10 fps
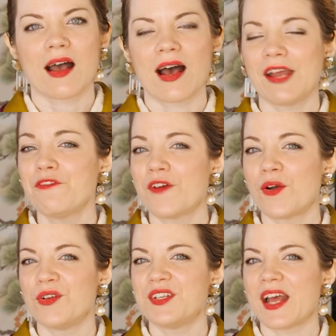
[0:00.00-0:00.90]
I
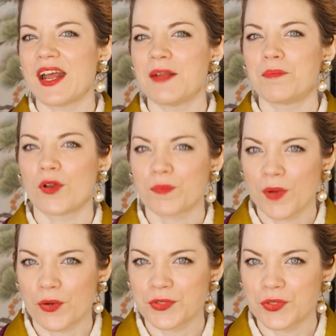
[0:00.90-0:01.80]
found a blog
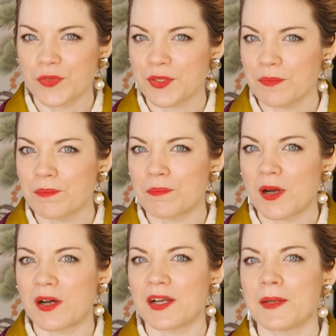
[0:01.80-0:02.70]
post written
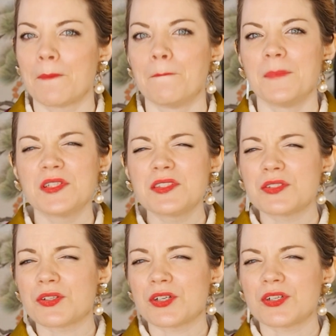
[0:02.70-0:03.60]
by
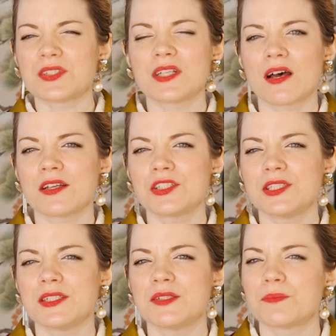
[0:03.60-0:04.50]
Mr.
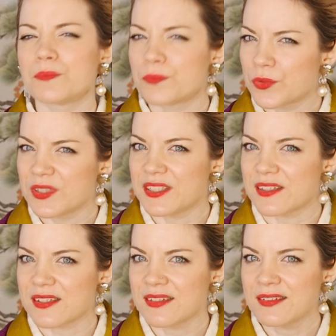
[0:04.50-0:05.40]
Tadashi
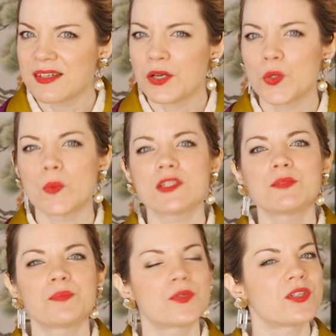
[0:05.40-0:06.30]
Moriya, who was
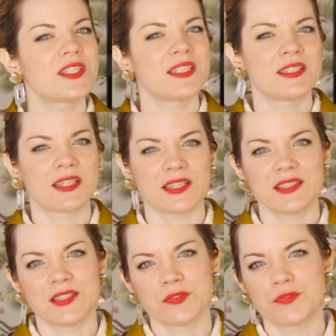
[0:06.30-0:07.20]
born in
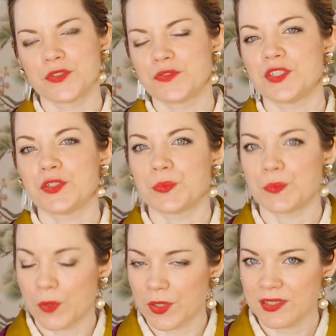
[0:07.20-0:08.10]

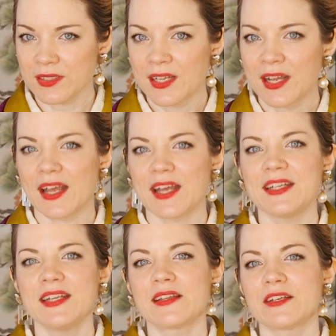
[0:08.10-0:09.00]
1951, and
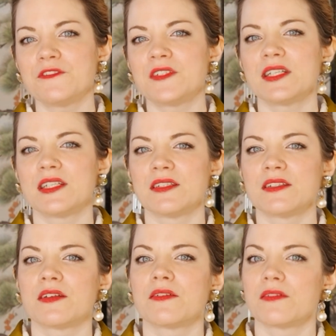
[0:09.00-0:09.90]
he lived in
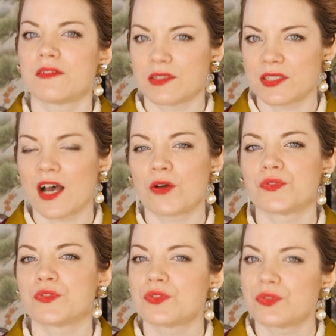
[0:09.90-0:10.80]
the town
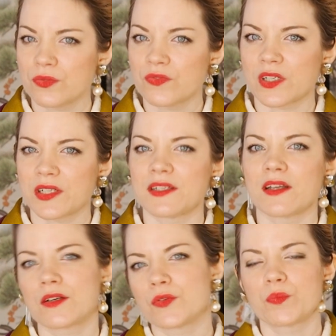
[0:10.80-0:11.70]
Suwa in
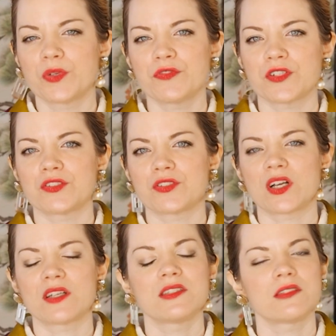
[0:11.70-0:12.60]
Nagano Prefecture
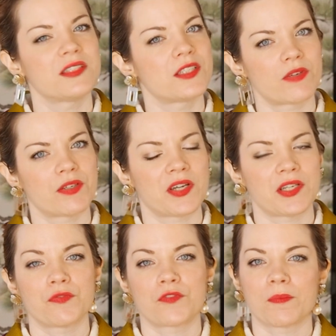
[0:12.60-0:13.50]
until he
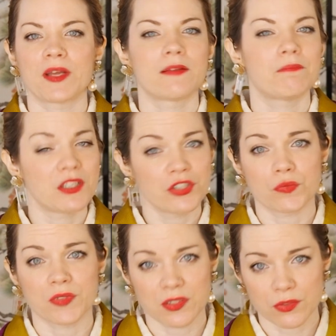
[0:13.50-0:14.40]
graduated from
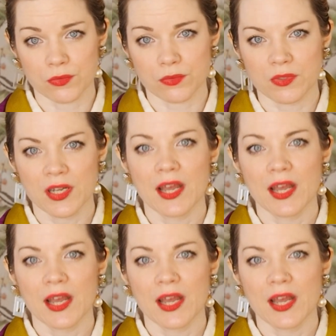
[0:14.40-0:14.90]
elementary school.